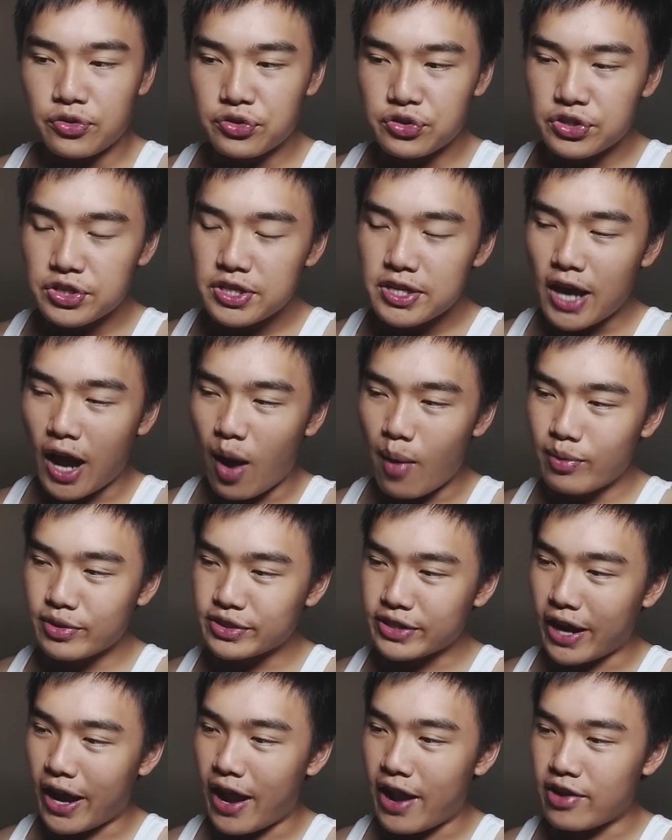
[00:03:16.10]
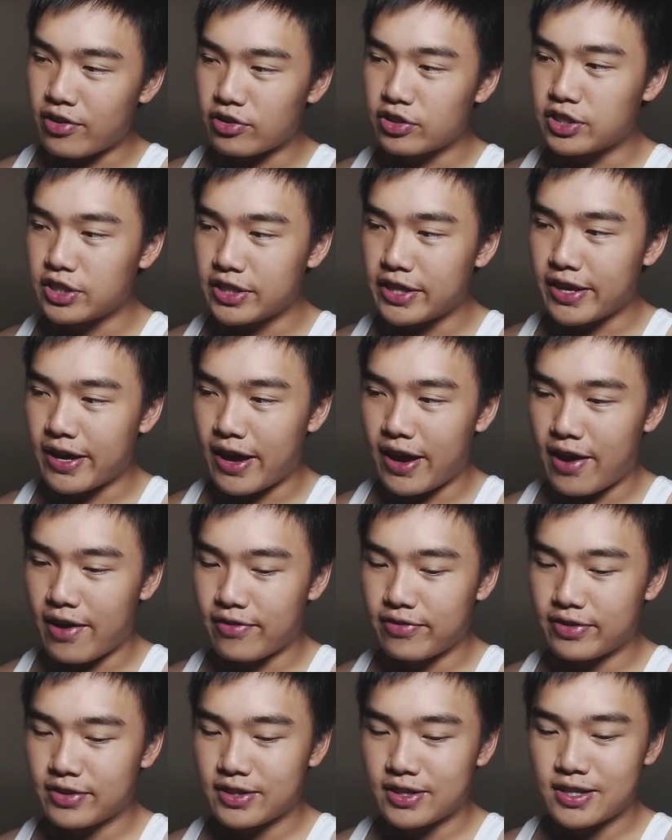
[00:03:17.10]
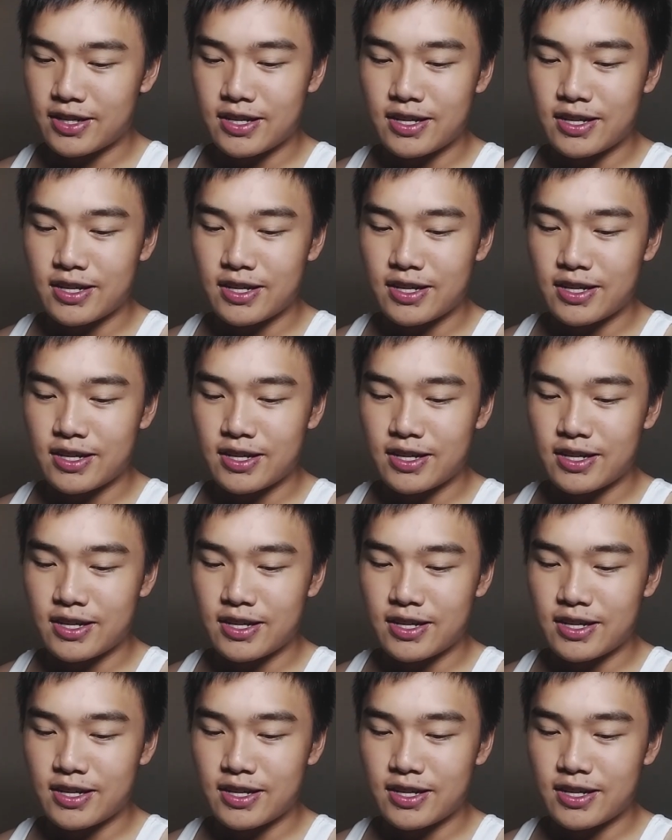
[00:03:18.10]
You see how much energy they have,